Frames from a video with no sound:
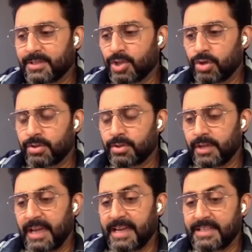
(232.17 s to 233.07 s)
It's
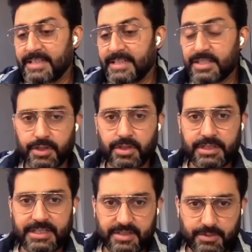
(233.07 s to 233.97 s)
not as
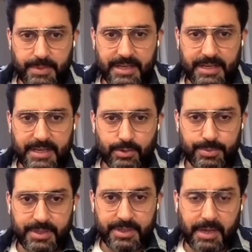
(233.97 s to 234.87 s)
difficult as it's made
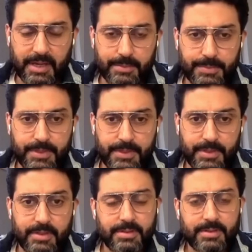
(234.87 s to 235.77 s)
out to be, in my
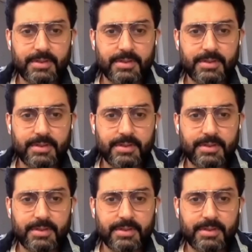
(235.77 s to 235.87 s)
opinion.